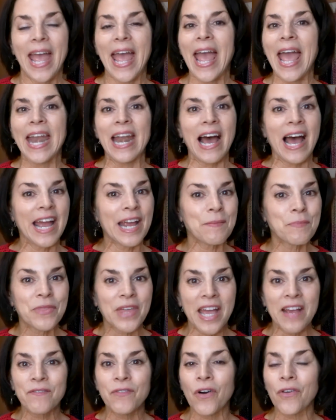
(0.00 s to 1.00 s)
And I am
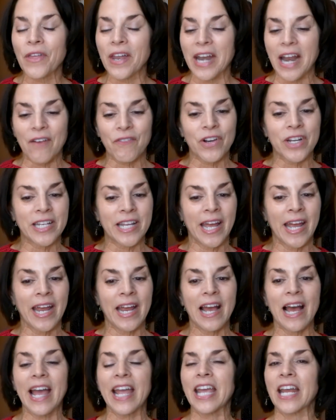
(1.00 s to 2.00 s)
thankful that every
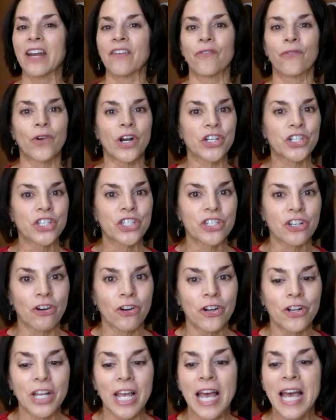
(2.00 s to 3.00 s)
day I get a fresh
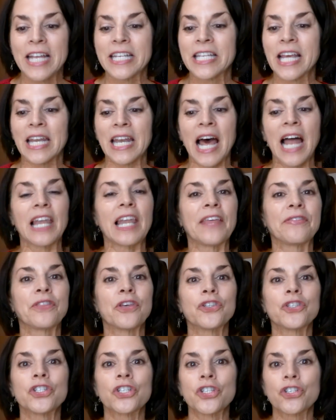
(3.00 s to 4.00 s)
start to not let
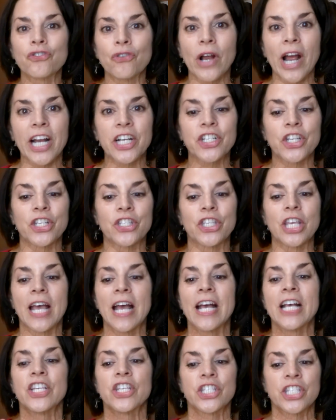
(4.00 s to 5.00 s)
those distractions
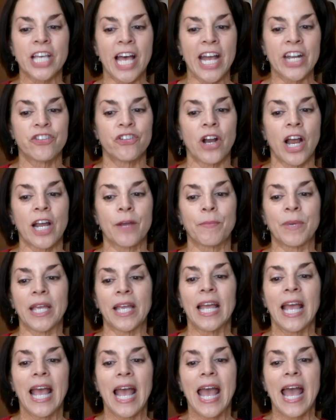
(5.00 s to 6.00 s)
sidetrack
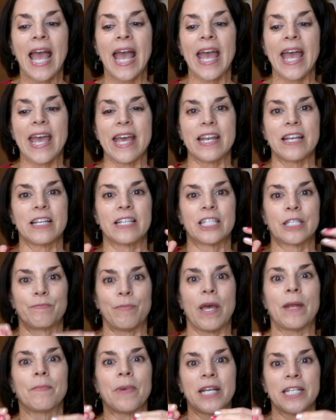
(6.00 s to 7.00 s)
me and
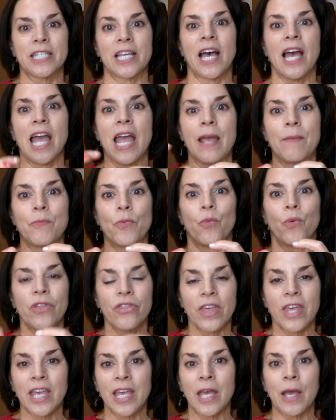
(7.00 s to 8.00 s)
spend my time
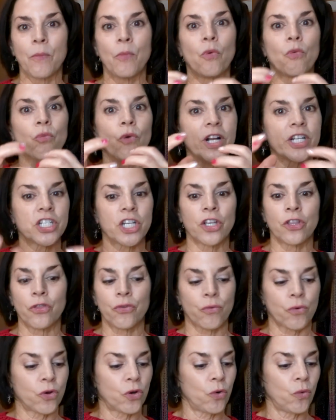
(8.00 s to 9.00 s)
with him, rushing
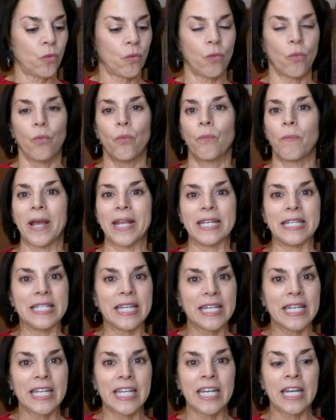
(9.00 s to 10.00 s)
through my
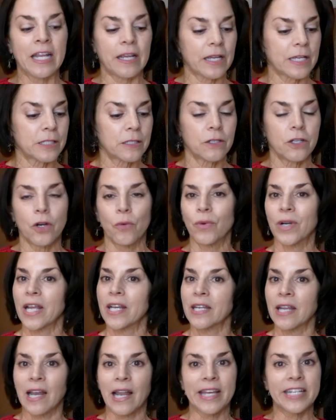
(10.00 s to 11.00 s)
knitting, because when I
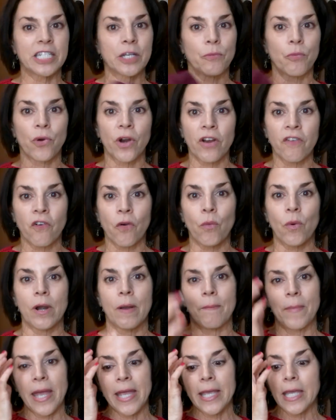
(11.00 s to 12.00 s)
knit, I like to pray over what
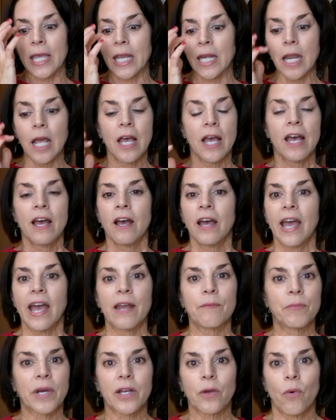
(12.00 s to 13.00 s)
I'm making,
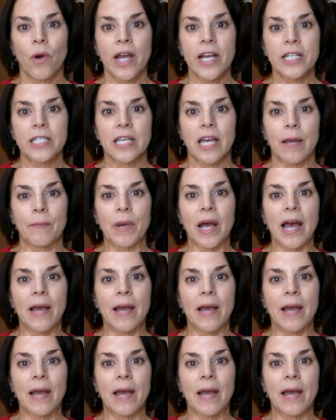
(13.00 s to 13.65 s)
and my quiet time.